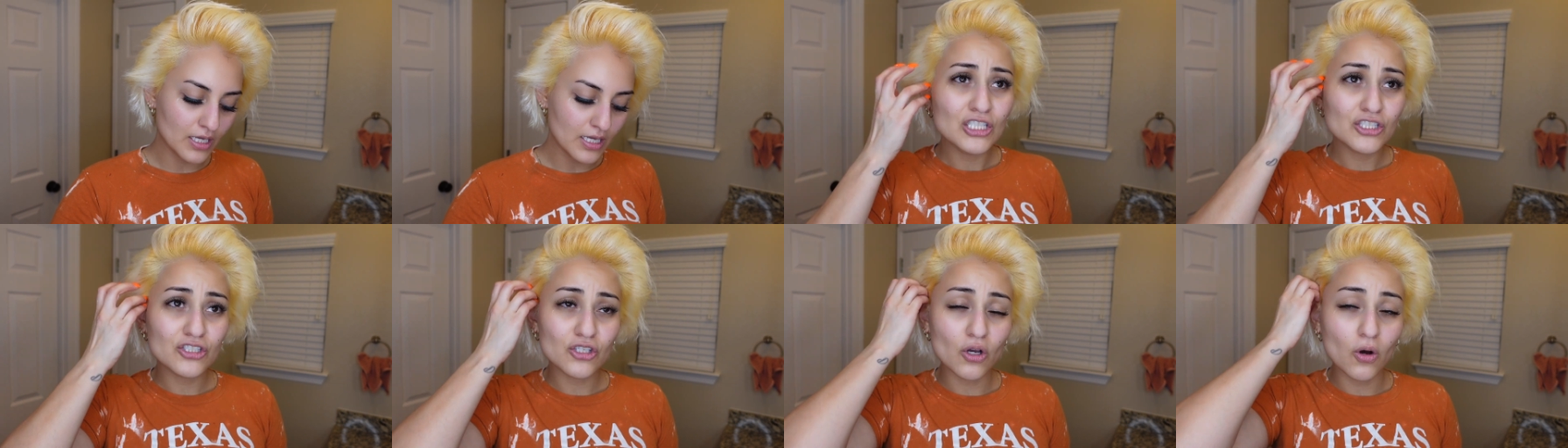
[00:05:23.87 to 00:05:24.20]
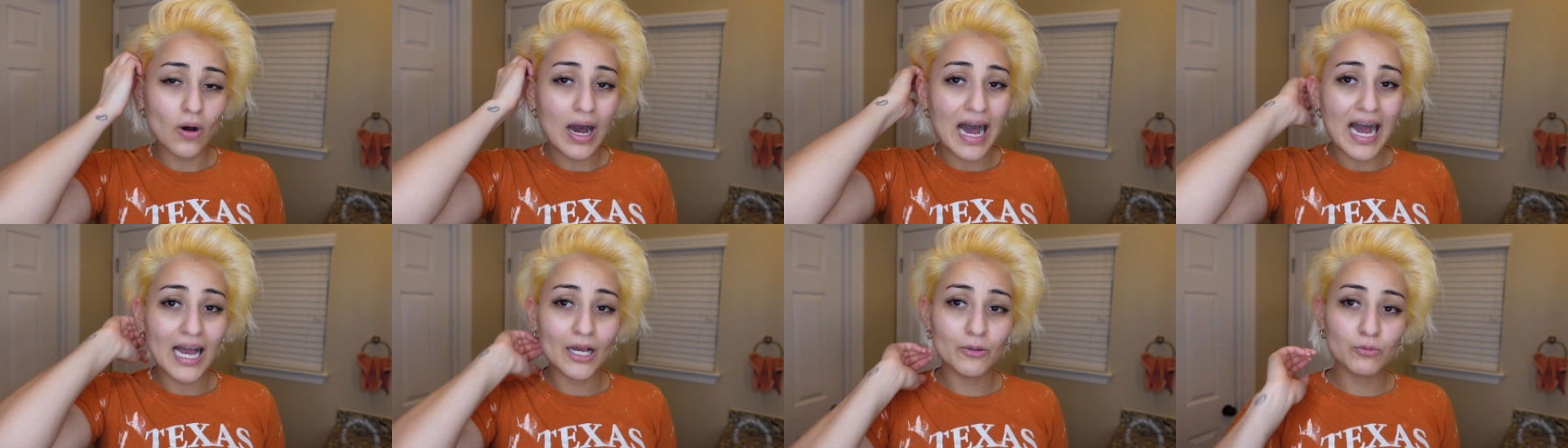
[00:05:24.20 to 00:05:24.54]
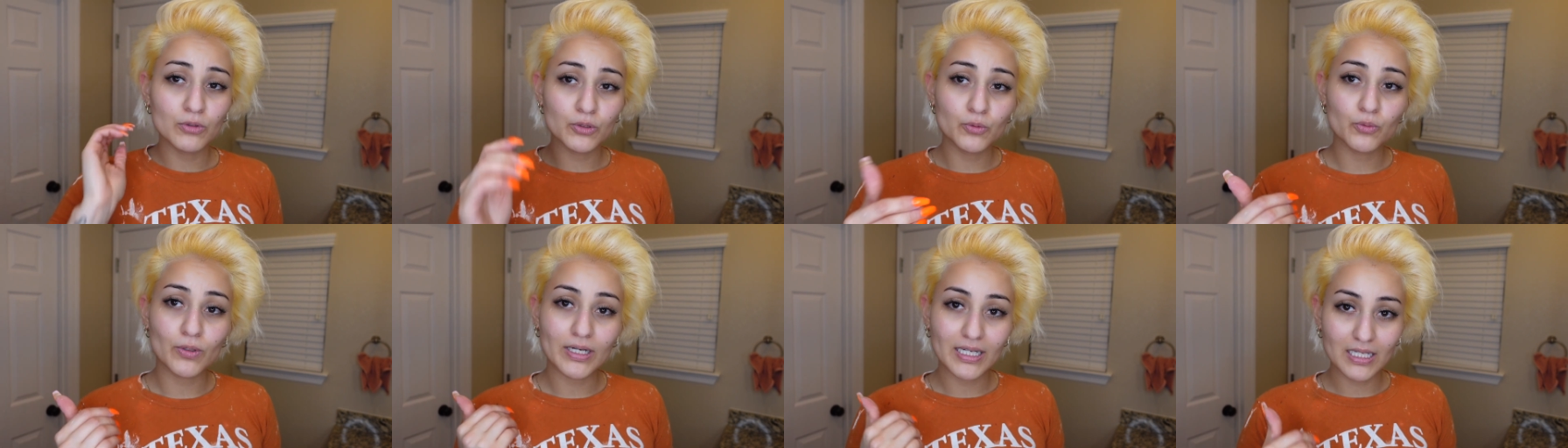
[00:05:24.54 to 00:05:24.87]
So I
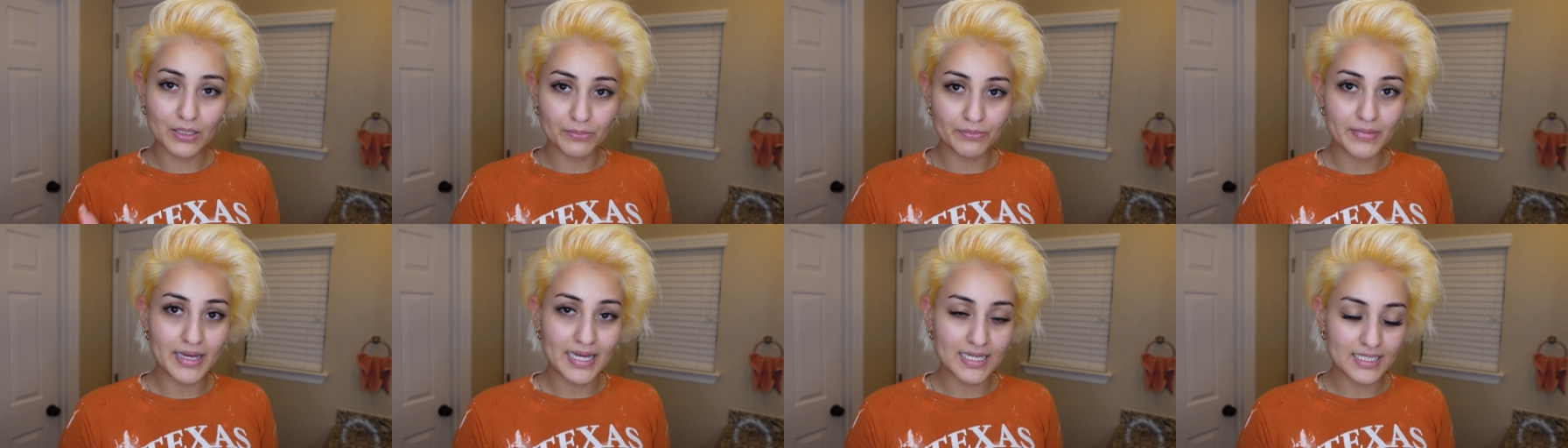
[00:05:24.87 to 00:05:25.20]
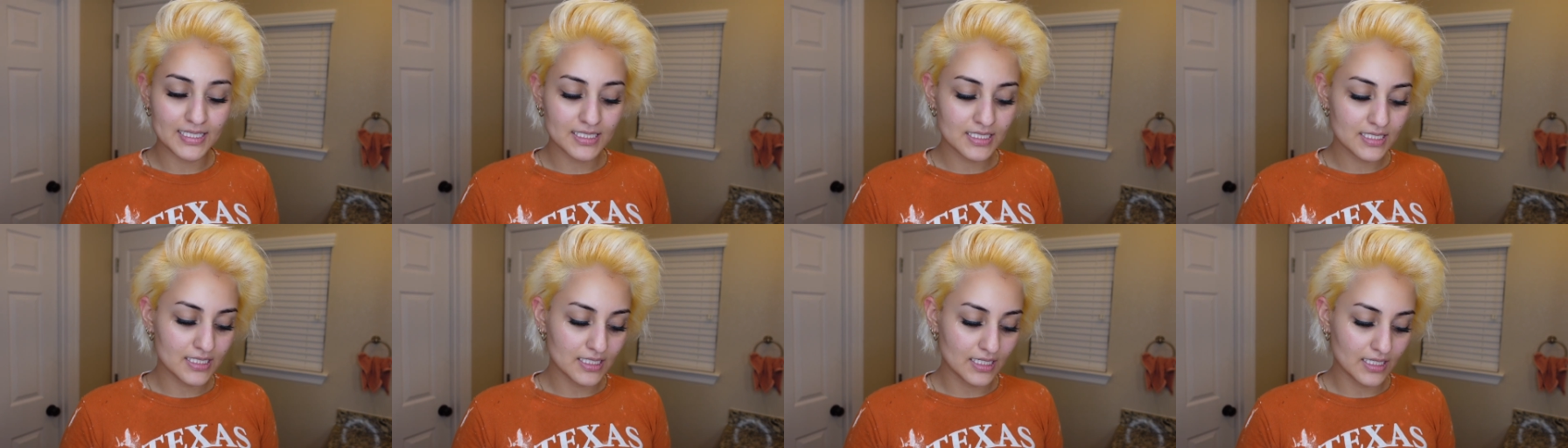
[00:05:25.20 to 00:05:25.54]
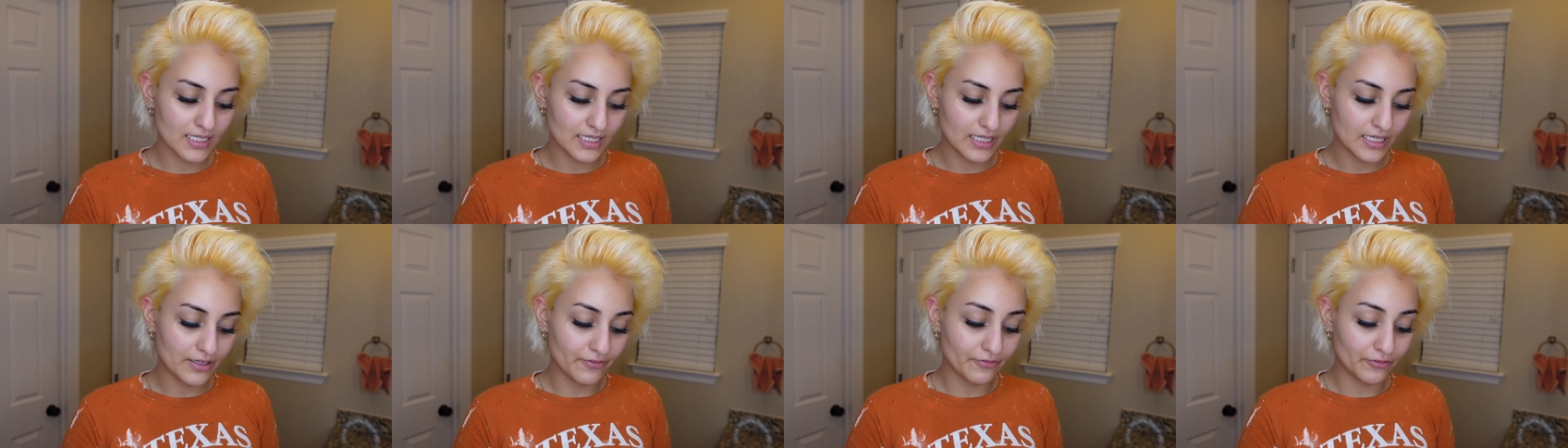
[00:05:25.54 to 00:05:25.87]
would recommend,
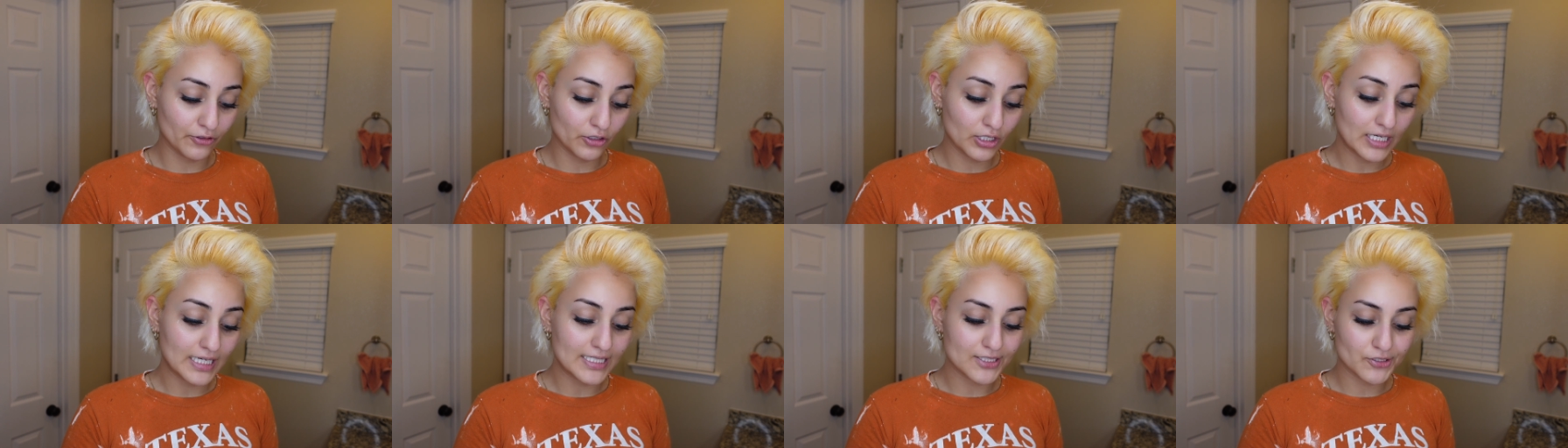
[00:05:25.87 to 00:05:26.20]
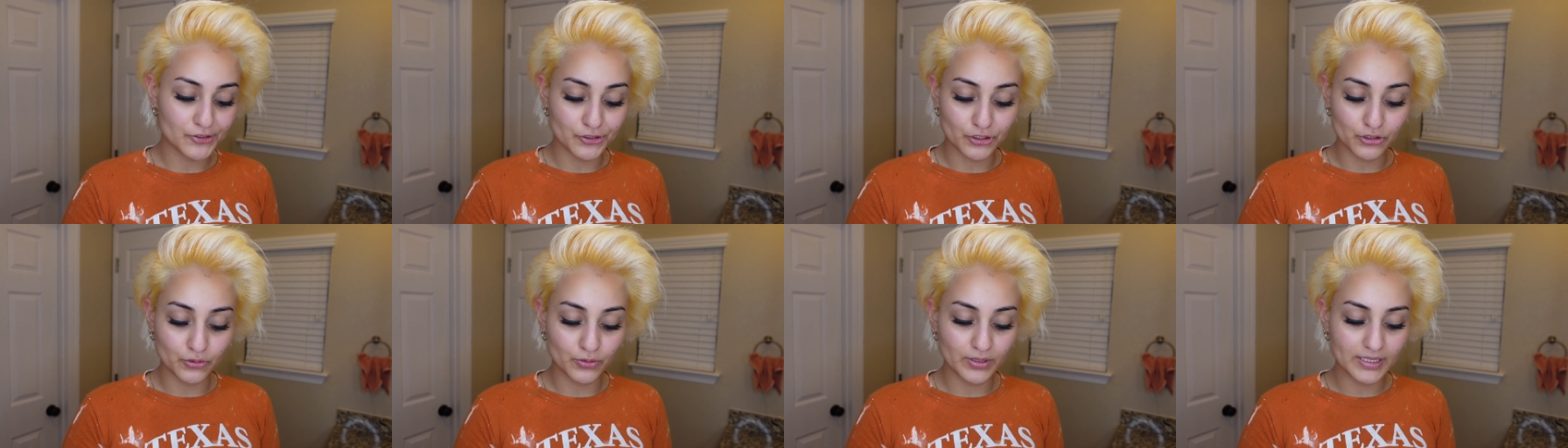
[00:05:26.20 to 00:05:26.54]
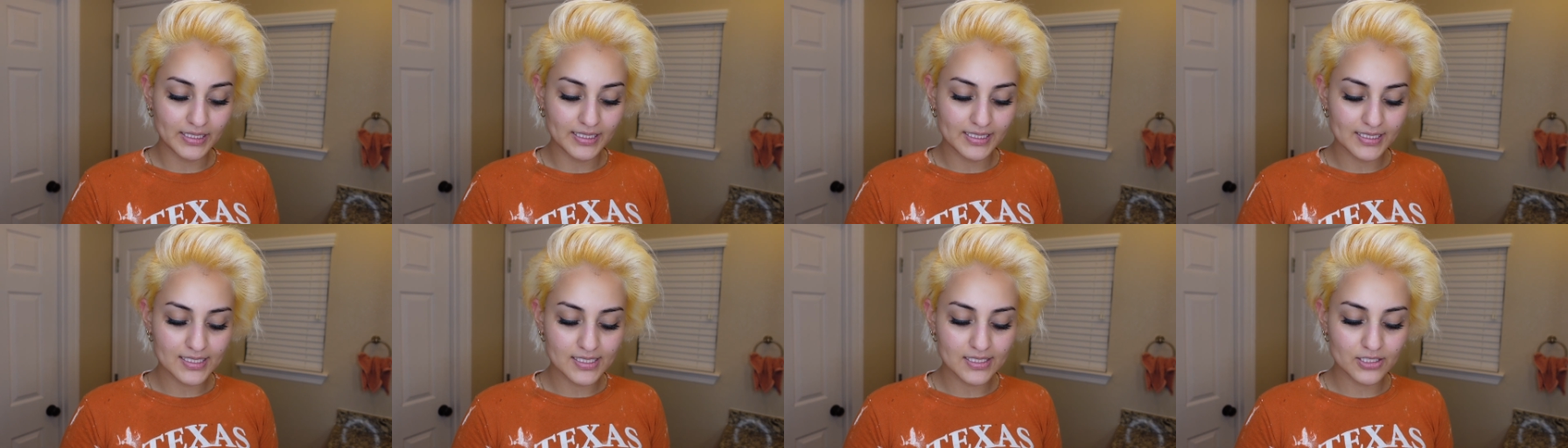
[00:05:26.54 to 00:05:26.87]
if you guys are doing
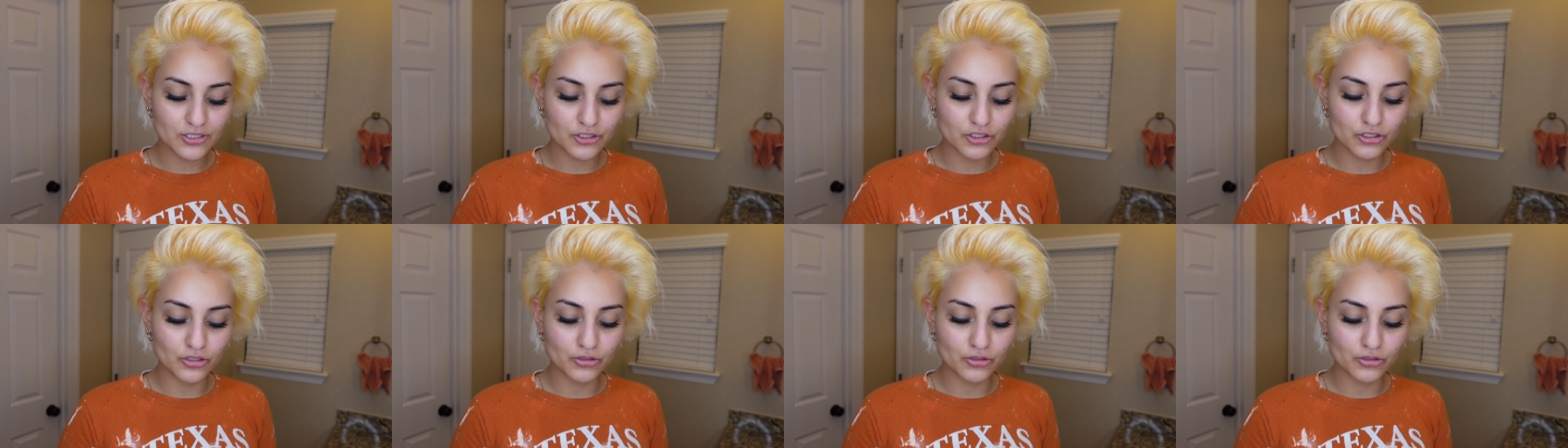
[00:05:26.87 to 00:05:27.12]
this,